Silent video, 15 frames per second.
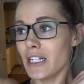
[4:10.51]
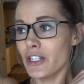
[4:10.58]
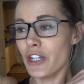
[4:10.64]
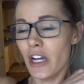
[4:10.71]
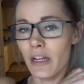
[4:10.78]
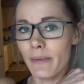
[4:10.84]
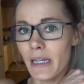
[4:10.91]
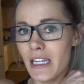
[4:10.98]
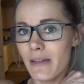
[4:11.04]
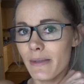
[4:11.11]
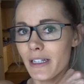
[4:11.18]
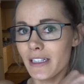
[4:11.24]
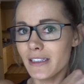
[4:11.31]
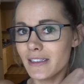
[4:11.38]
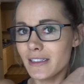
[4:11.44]
check my
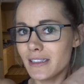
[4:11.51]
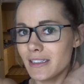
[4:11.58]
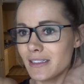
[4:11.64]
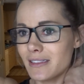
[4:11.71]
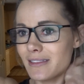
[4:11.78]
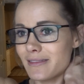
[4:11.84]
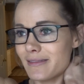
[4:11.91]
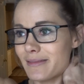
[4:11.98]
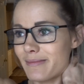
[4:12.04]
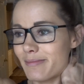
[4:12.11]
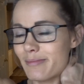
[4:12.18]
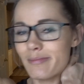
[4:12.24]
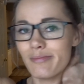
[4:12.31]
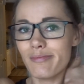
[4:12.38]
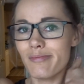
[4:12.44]
emails,
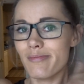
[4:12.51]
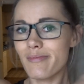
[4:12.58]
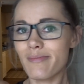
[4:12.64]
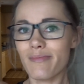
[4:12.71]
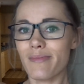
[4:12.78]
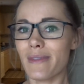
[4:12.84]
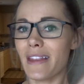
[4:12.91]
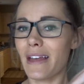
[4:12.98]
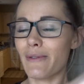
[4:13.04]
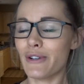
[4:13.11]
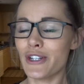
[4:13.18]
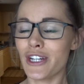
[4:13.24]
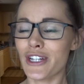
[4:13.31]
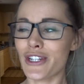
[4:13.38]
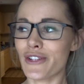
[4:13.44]
that
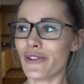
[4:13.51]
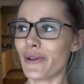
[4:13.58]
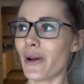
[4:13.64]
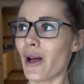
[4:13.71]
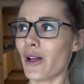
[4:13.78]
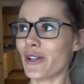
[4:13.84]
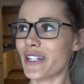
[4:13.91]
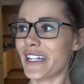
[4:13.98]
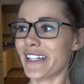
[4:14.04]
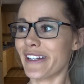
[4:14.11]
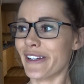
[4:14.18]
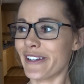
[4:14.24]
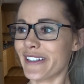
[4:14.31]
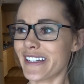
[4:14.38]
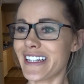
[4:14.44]
which I do all day
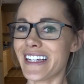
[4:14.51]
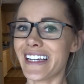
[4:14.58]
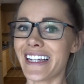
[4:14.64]
long,